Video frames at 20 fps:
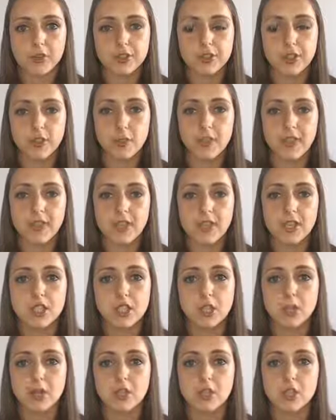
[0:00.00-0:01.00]
So when they're
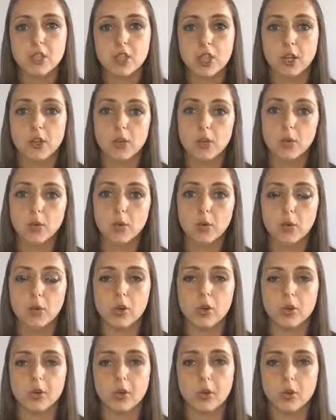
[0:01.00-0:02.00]
doing the shuttle walk
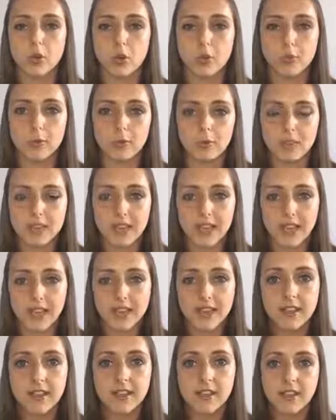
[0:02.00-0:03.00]
on a normal
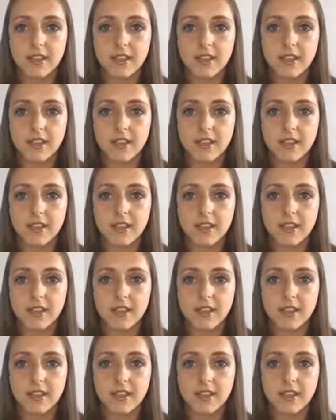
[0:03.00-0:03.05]
day,